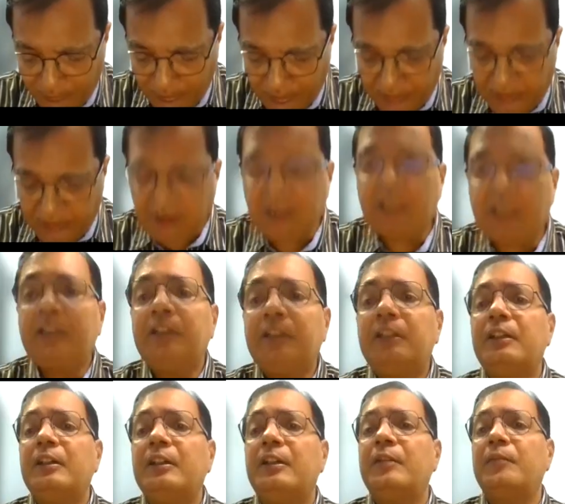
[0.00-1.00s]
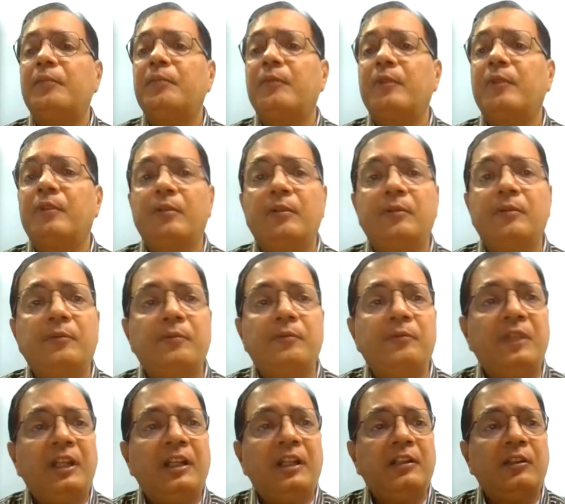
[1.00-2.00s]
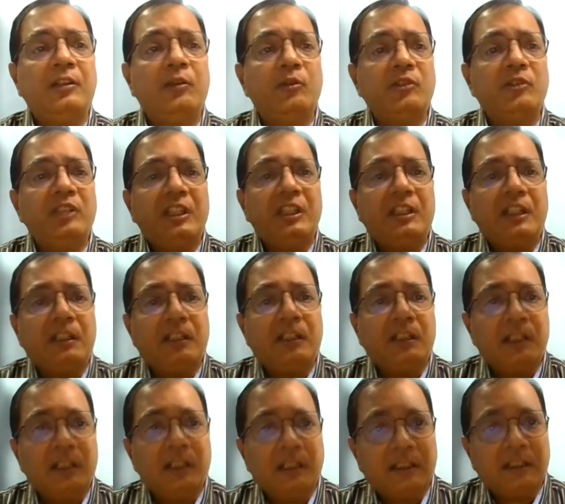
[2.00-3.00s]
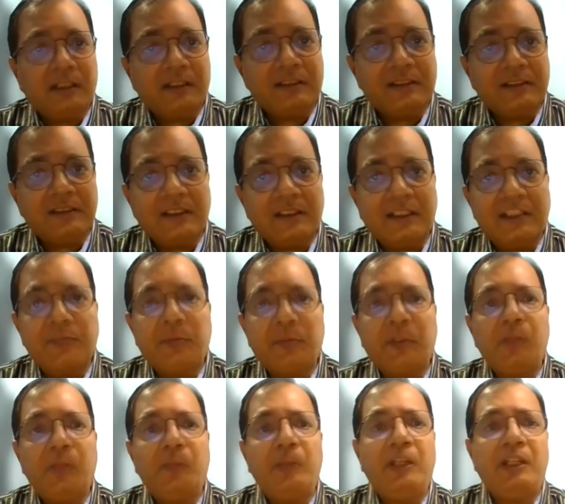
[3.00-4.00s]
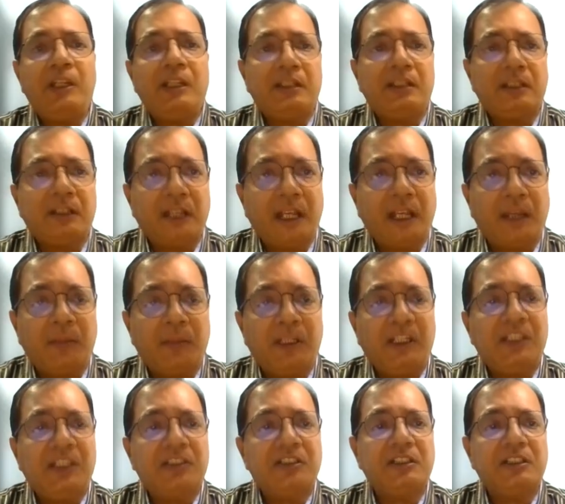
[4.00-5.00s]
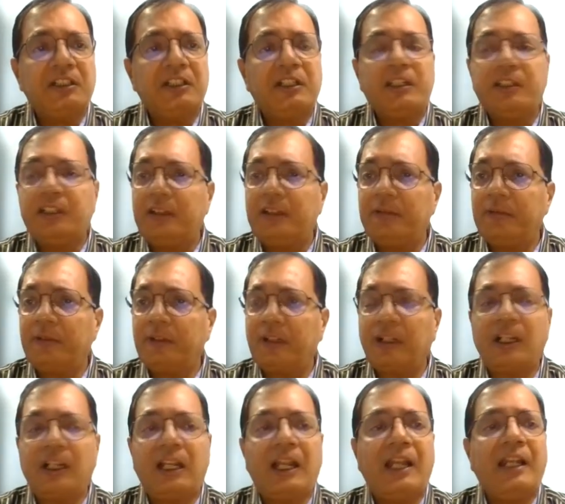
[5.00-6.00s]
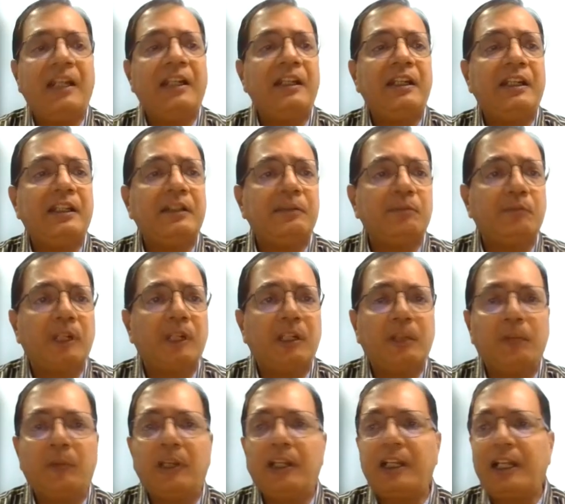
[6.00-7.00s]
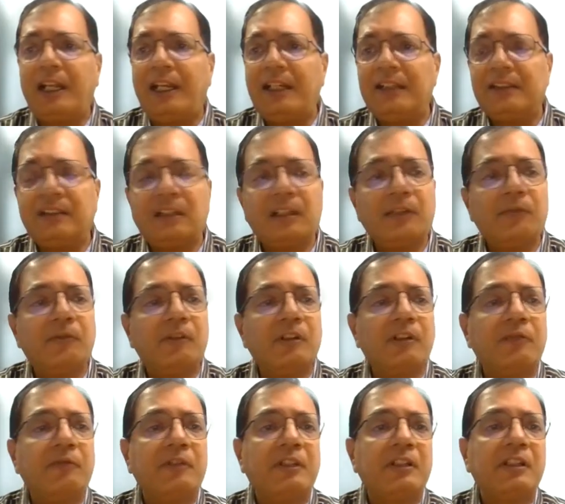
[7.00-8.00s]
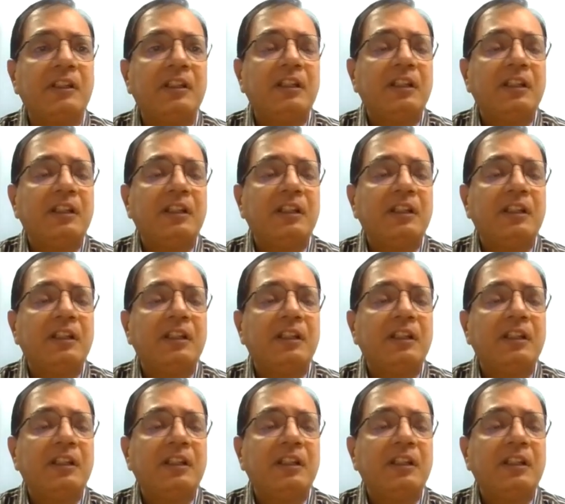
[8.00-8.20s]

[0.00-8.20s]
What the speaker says: Here we are using, and this is an experiment and an application that I did for a client and multiple clients that I work with,